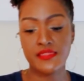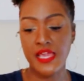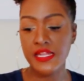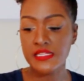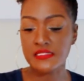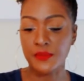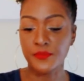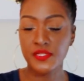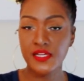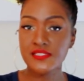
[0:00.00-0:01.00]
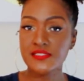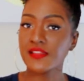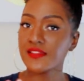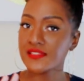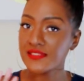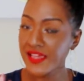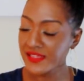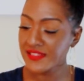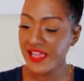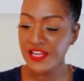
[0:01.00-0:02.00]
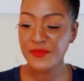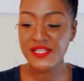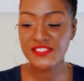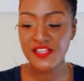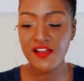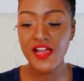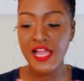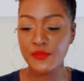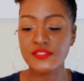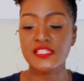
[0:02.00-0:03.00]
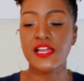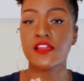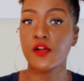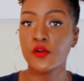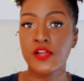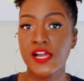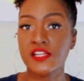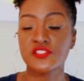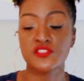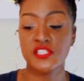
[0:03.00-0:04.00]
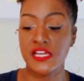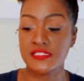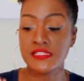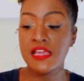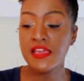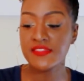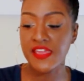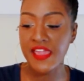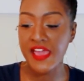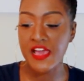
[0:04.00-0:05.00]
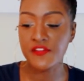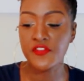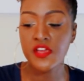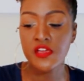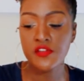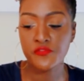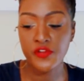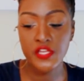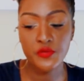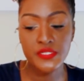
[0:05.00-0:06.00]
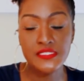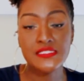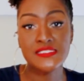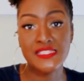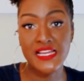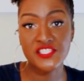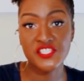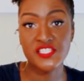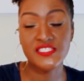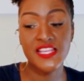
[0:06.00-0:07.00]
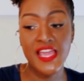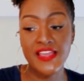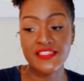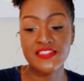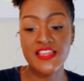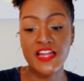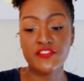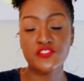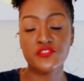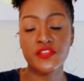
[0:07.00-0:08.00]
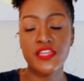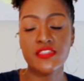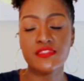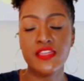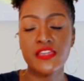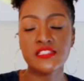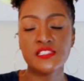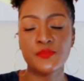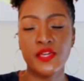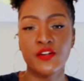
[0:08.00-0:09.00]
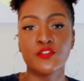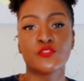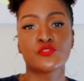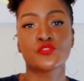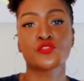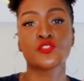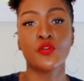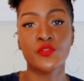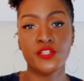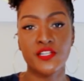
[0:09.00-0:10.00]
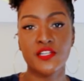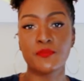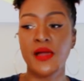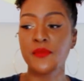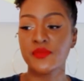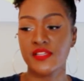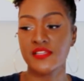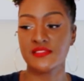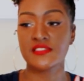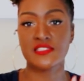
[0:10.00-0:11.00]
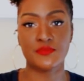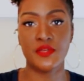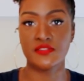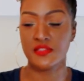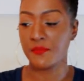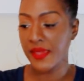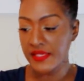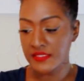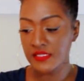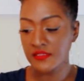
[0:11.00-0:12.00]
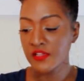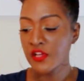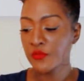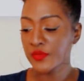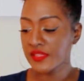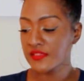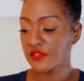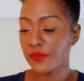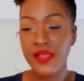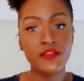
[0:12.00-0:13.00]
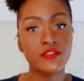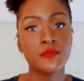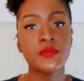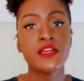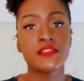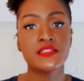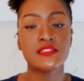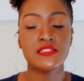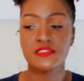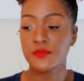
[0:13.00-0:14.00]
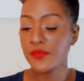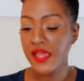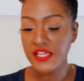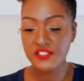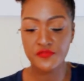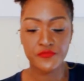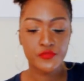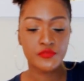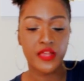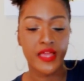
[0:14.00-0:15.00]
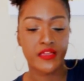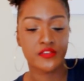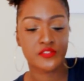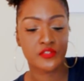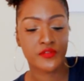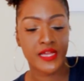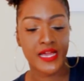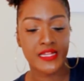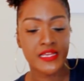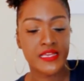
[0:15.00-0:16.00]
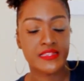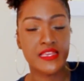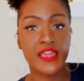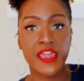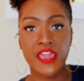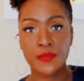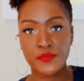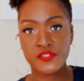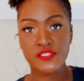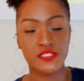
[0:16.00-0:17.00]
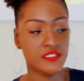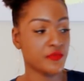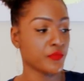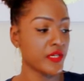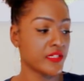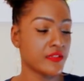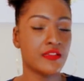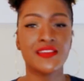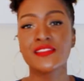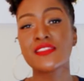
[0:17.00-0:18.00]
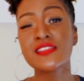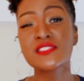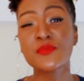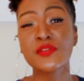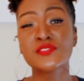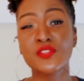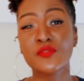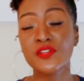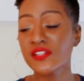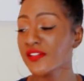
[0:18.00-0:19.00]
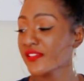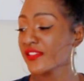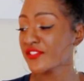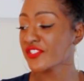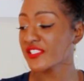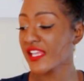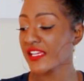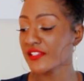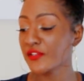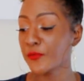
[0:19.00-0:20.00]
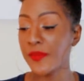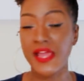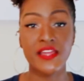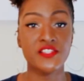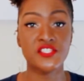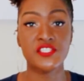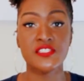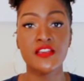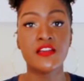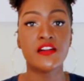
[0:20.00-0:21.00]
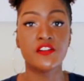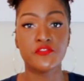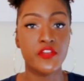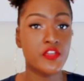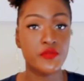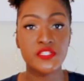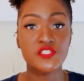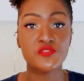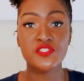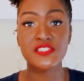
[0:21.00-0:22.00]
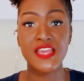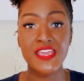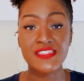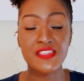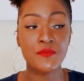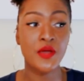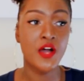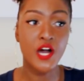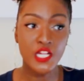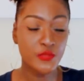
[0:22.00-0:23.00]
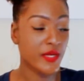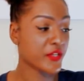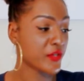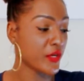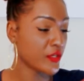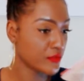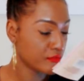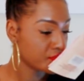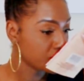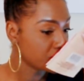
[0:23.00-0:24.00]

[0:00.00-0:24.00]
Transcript: that is a plus. Now this next item I saw, I was like, oh gosh, yes. They have fragrant sachets at the Dollar Tree, and they smell so good. My place smells amazing with these around them. This is the passion fruit. I also got the amber scented one. These smell so good. They're just like little packages of fragrance. You just hang them all around your home,